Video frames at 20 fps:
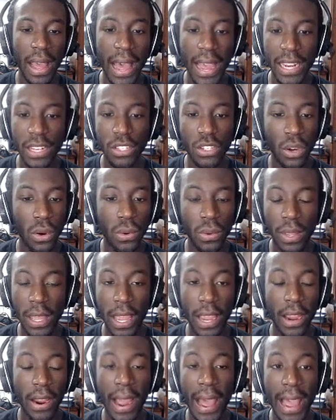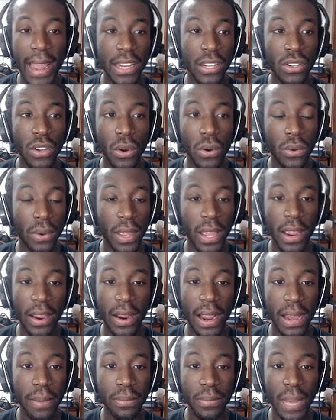I don't care. I don't
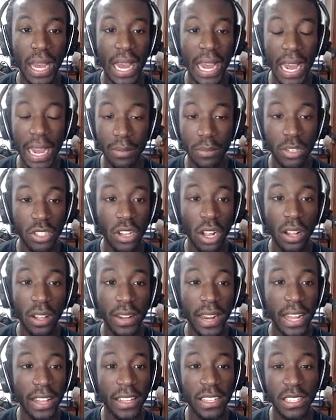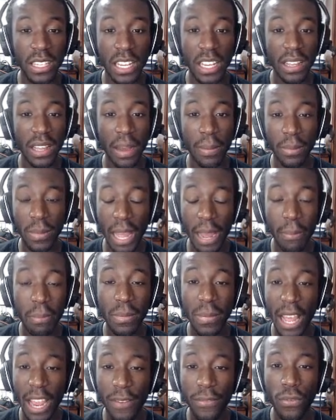care. I'm stalling out this thing.
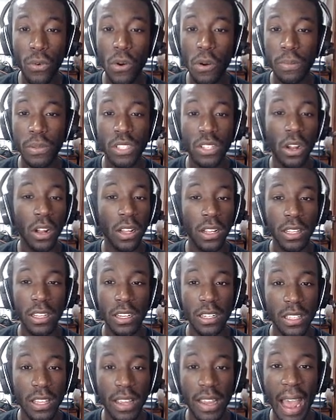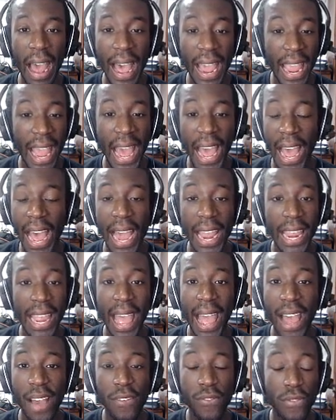I'm Life Orb stalling this thing. I
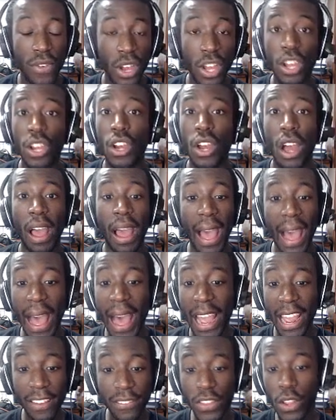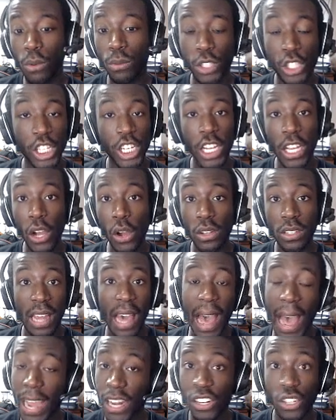have no chills.
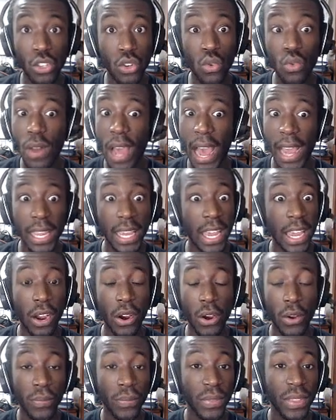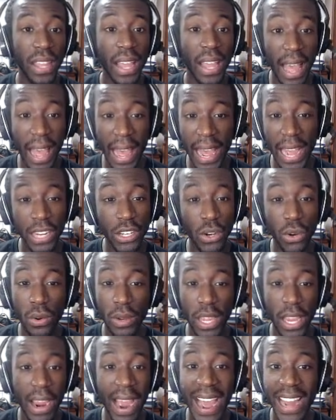I do not care. I
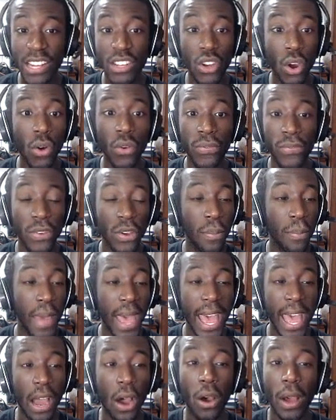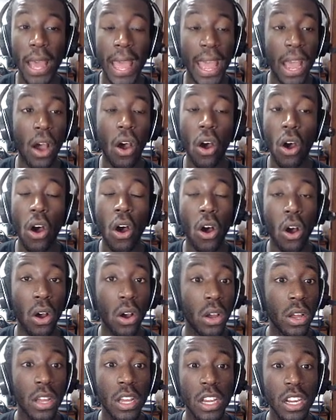don't care. I don't feel bad at all.
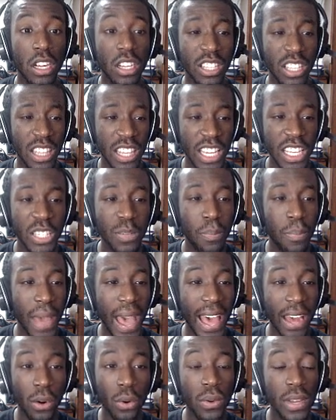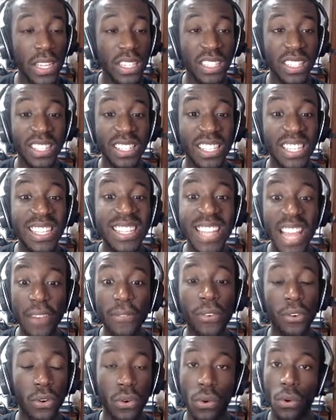Because this battle is
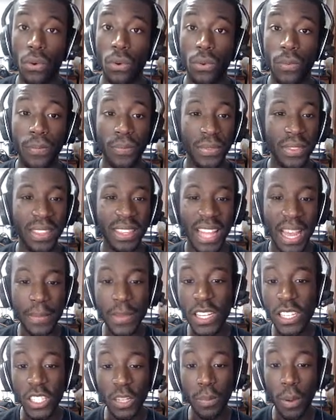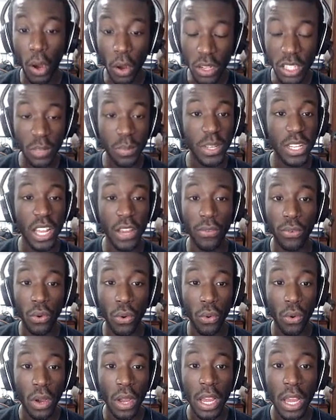difficult. I mean, it's supposed to be
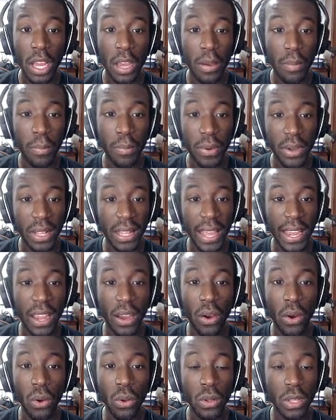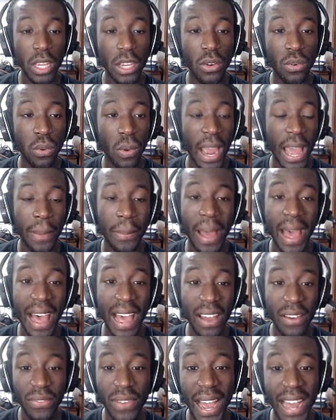difficult. But, like, holy crap.
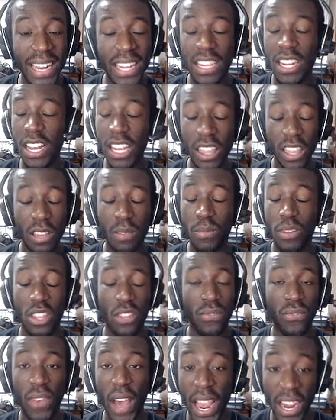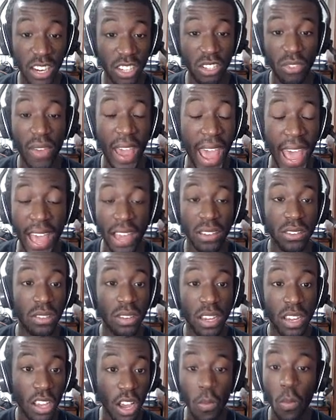I've got nothing but the finest of hacks.
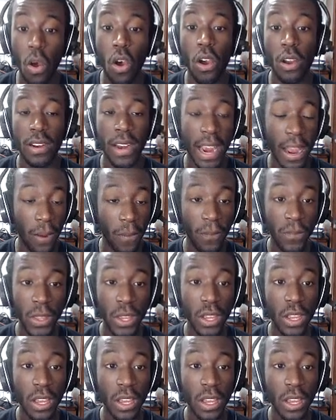Like, come on now.